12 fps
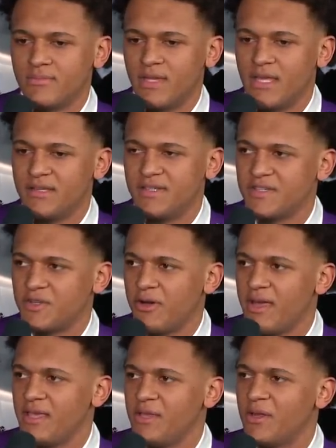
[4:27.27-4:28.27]
And it's just
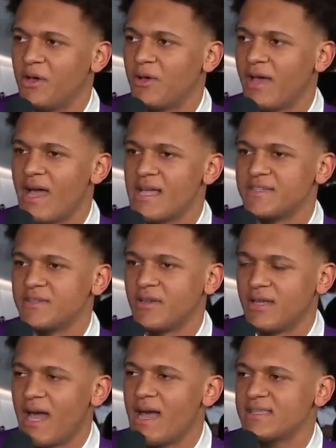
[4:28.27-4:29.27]
great, you know, guys'
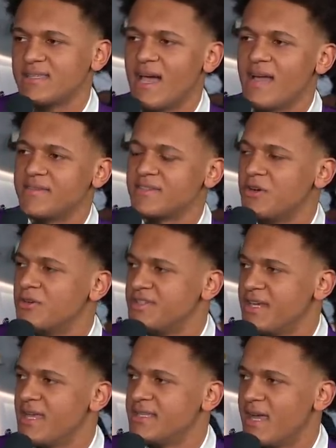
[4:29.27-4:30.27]
lives is going
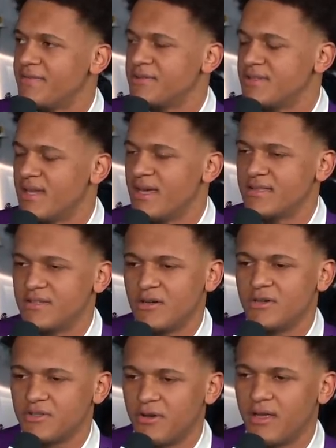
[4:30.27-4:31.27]
to change after tonight.
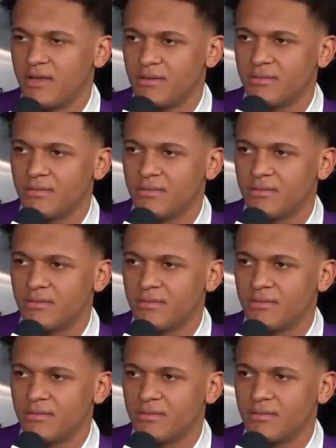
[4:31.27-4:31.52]
So it's great.